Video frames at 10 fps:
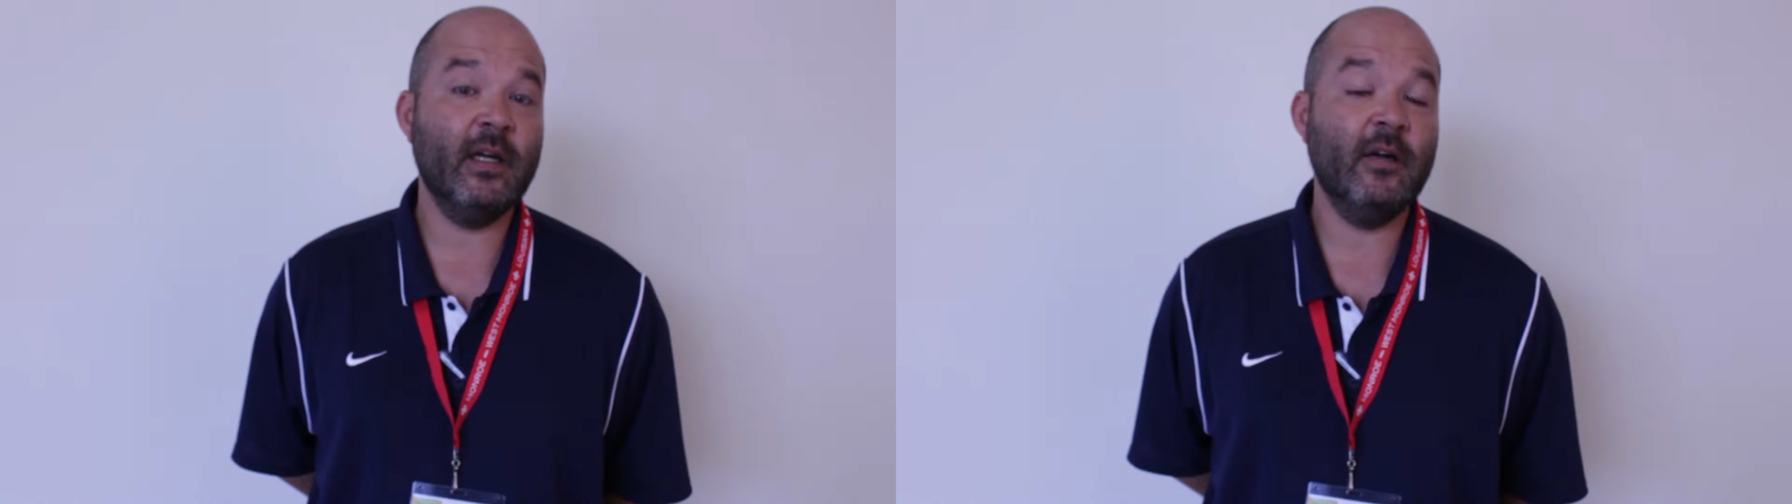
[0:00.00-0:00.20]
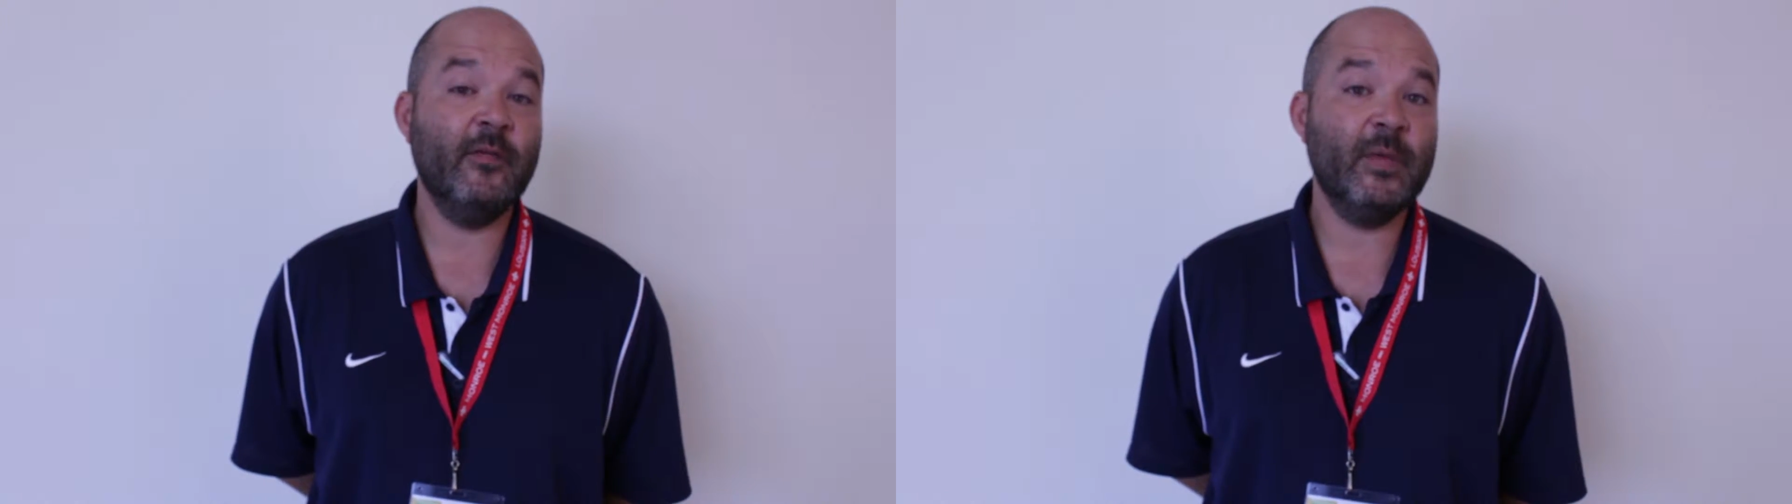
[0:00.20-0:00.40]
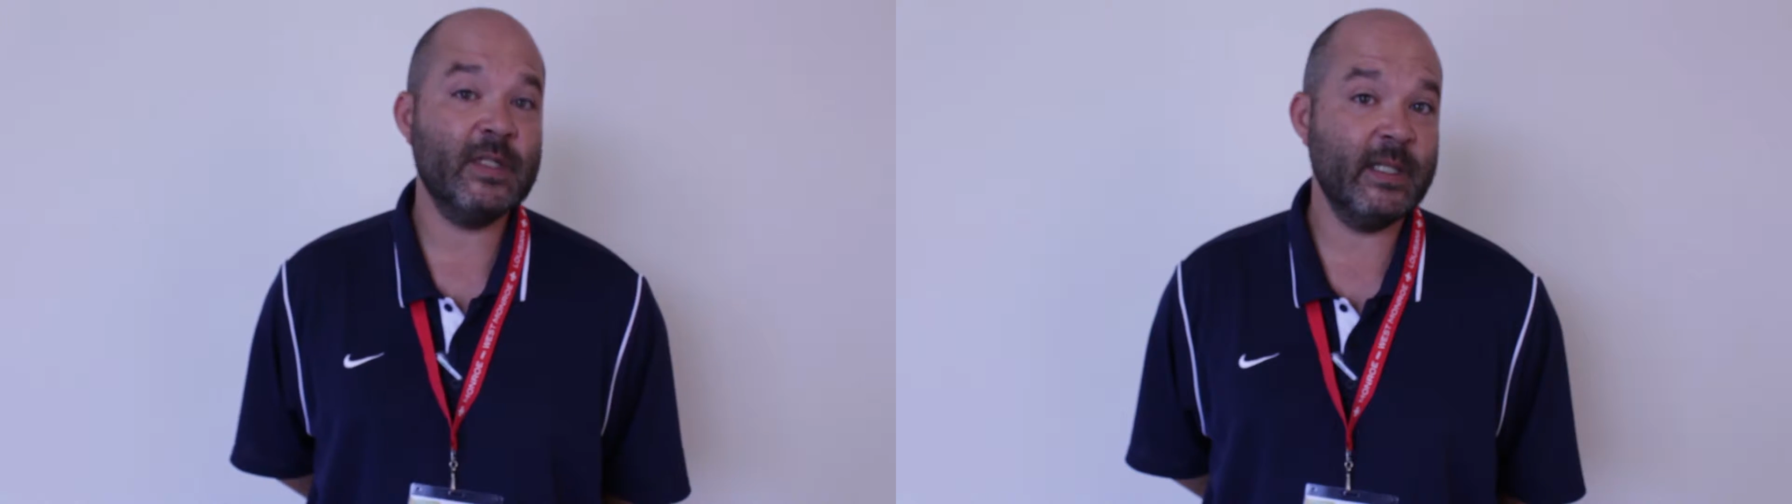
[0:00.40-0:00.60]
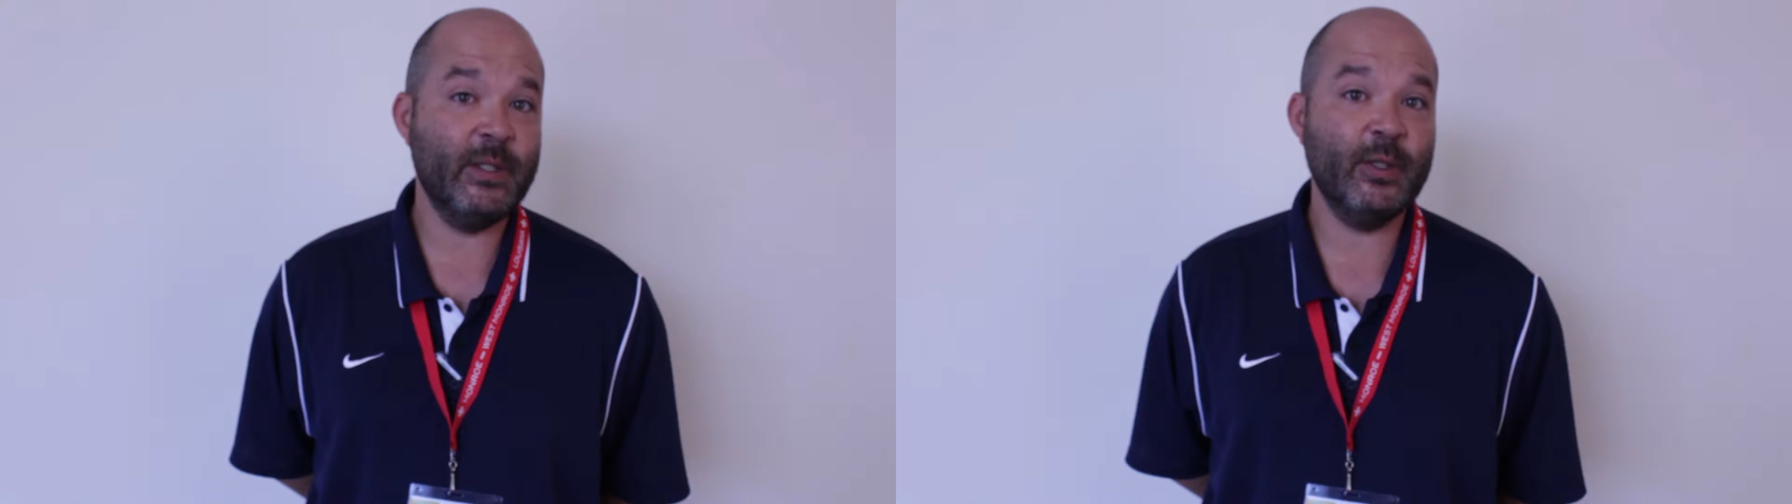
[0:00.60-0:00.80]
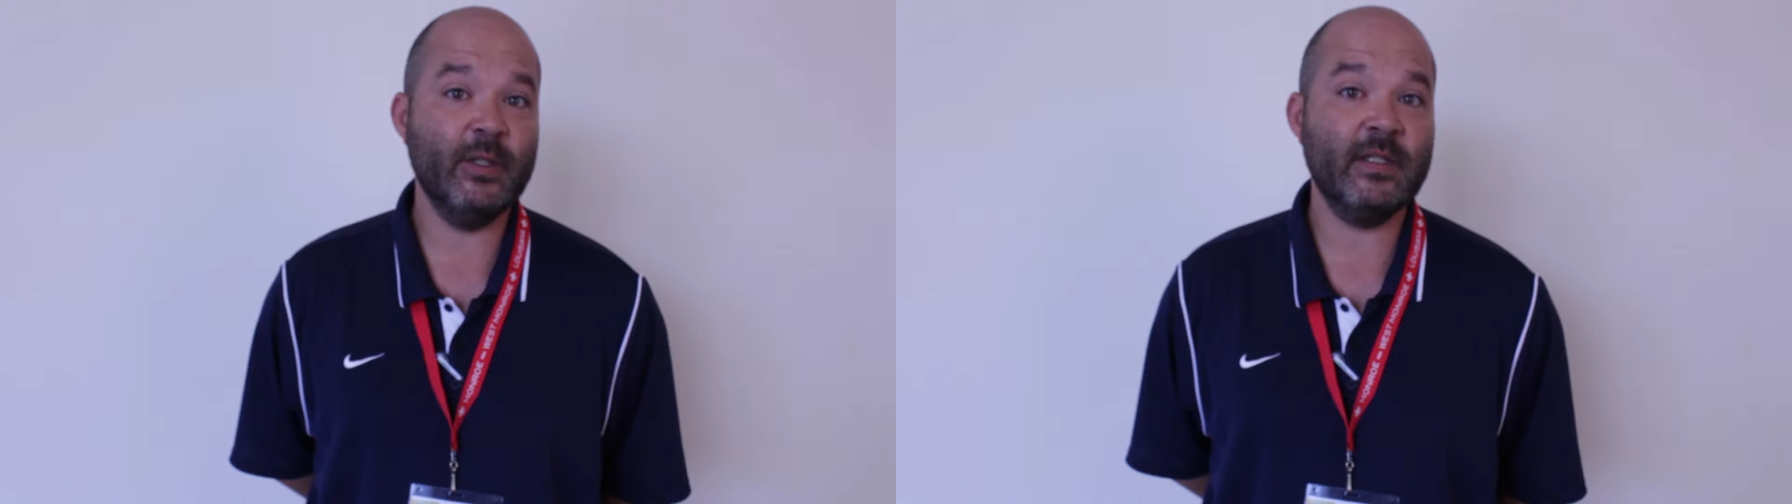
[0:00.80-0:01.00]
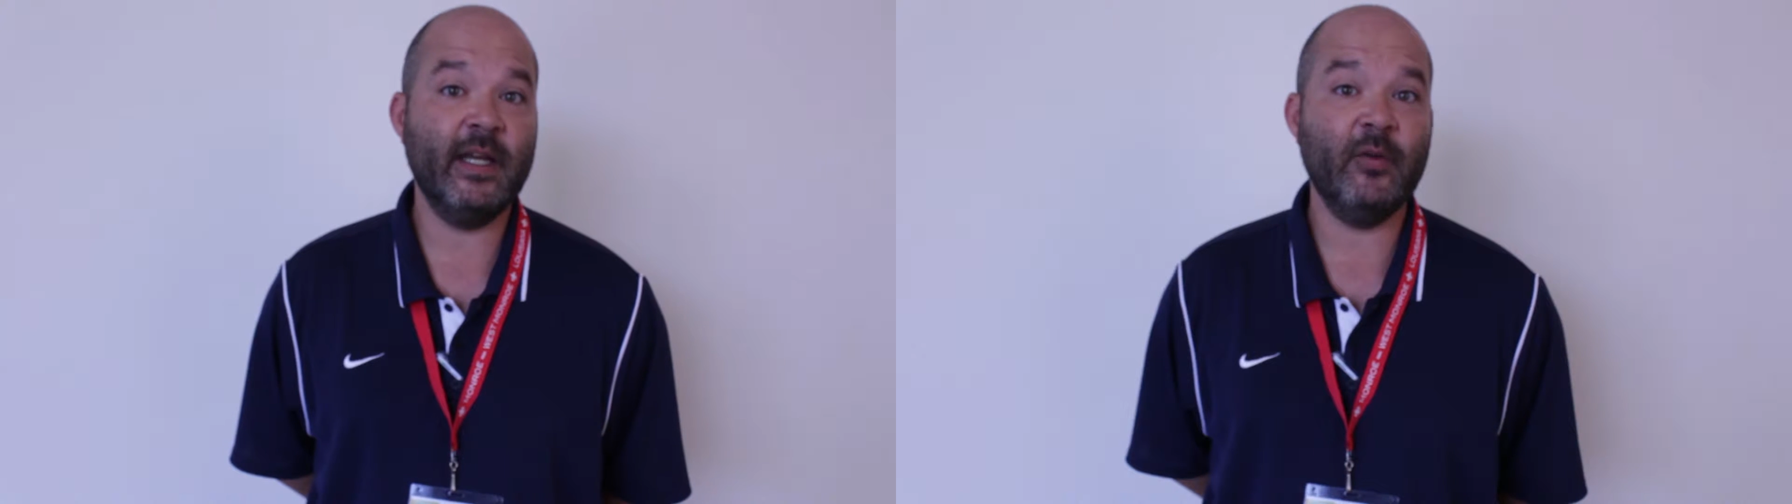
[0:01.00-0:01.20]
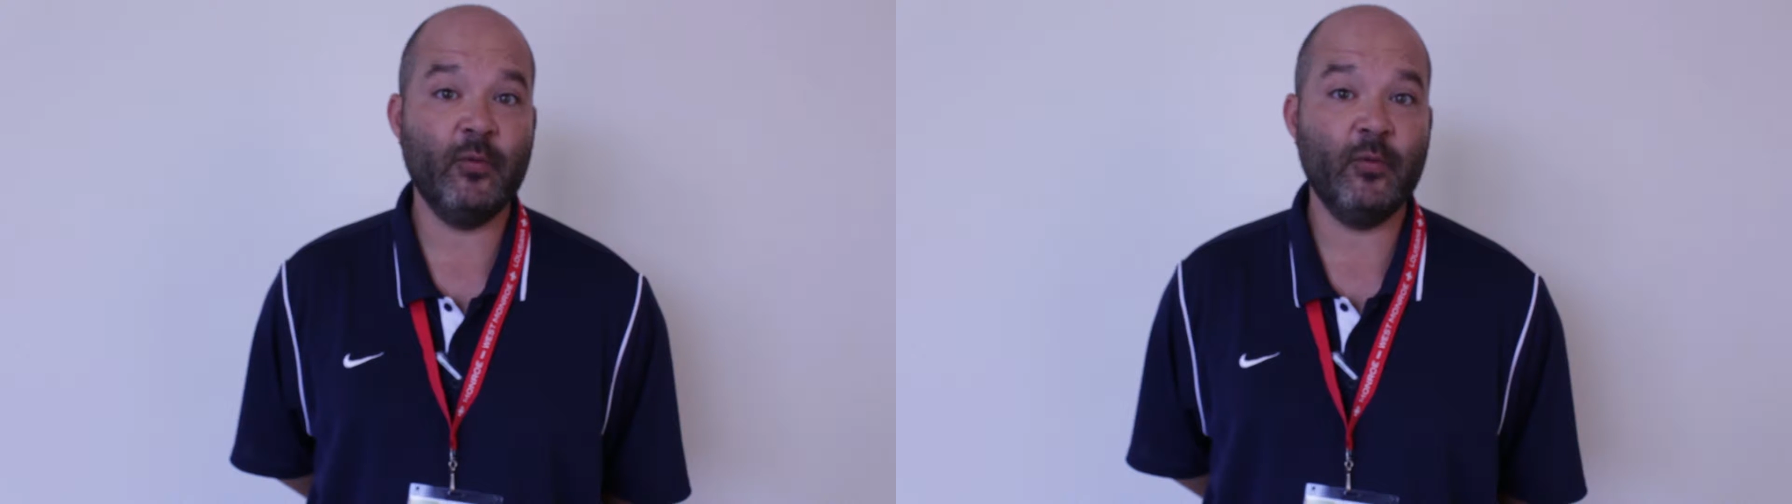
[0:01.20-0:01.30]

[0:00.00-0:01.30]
of procedures and